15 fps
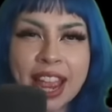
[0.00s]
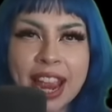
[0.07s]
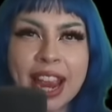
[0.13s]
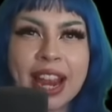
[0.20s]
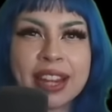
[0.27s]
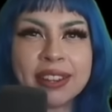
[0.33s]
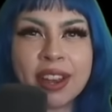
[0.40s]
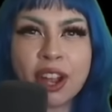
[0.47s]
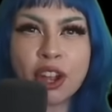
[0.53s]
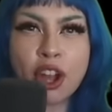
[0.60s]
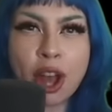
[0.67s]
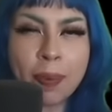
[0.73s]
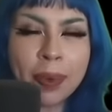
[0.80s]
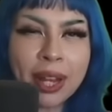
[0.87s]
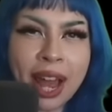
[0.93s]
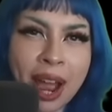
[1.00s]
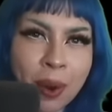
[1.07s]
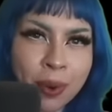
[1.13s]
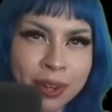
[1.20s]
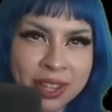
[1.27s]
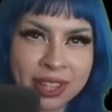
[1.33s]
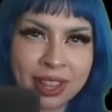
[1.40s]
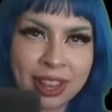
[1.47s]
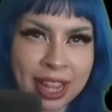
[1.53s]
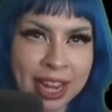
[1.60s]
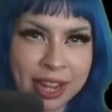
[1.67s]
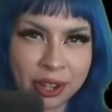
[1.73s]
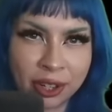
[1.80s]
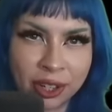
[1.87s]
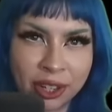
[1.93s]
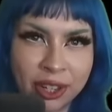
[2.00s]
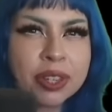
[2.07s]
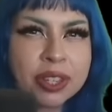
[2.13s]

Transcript: And a couple hours later,